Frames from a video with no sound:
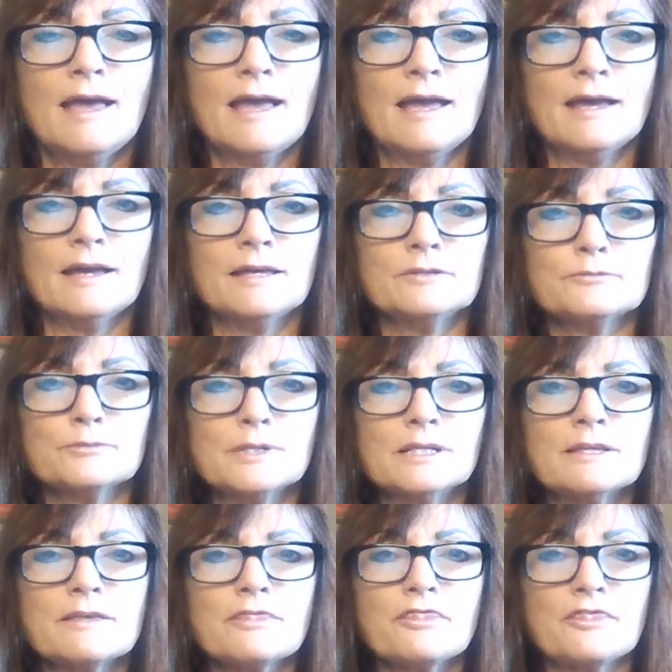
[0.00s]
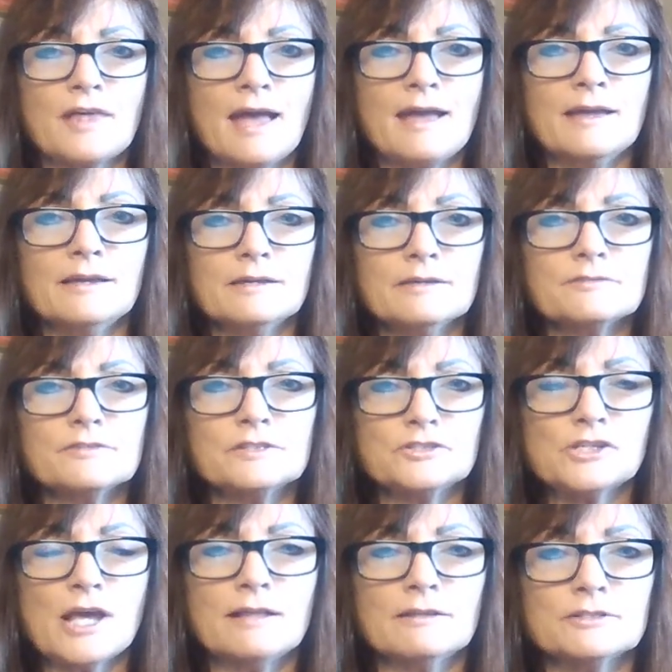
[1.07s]
and really thank the
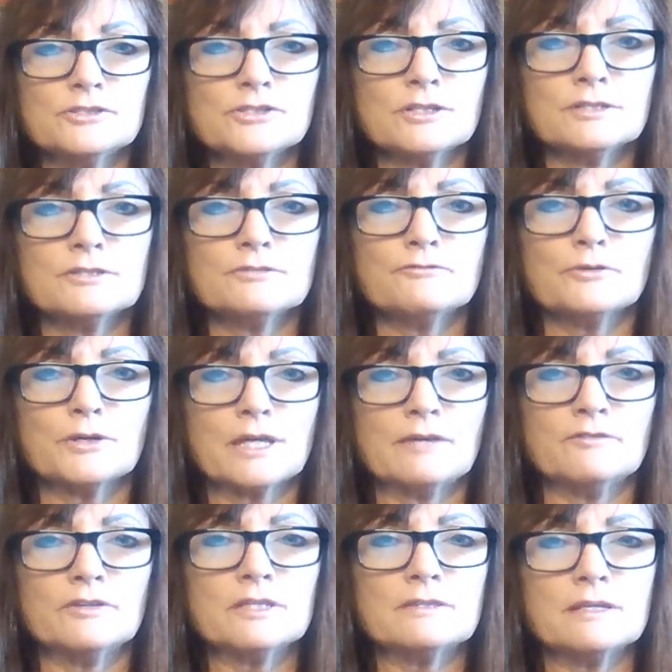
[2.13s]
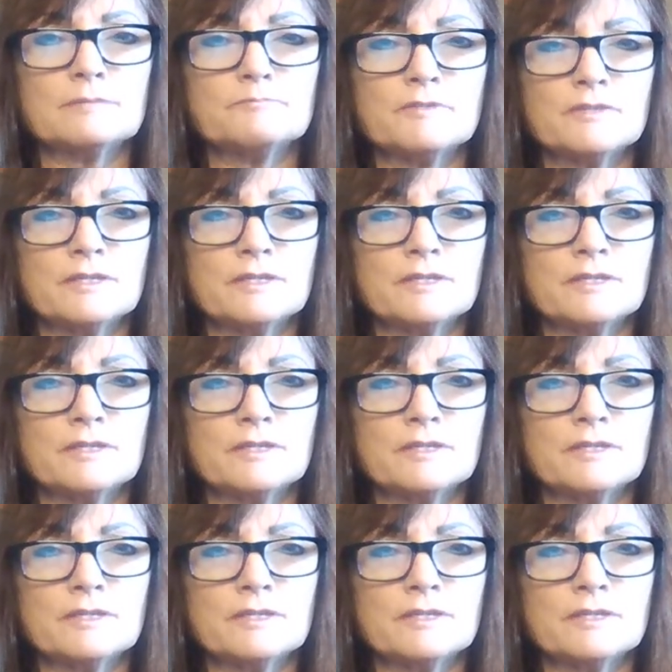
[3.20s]
challenges for giving the,